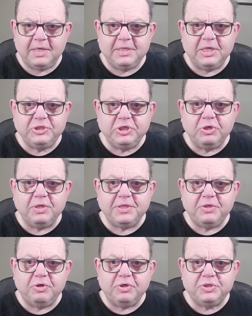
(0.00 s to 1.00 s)
Did you know that
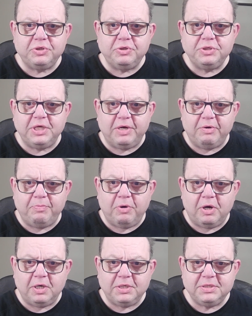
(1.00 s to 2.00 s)
there are certain dairy
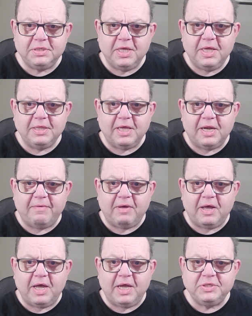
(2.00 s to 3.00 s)
products that have a
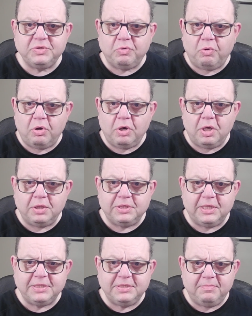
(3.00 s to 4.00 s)
high score on the
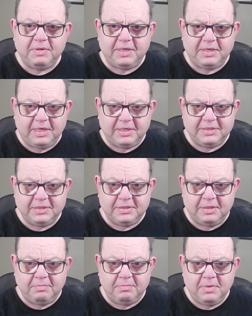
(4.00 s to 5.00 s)
glycemic index
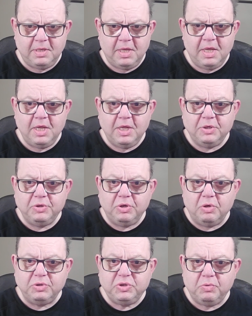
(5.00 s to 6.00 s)
system? Do you
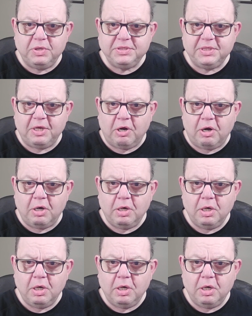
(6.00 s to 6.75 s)
know which ones they are?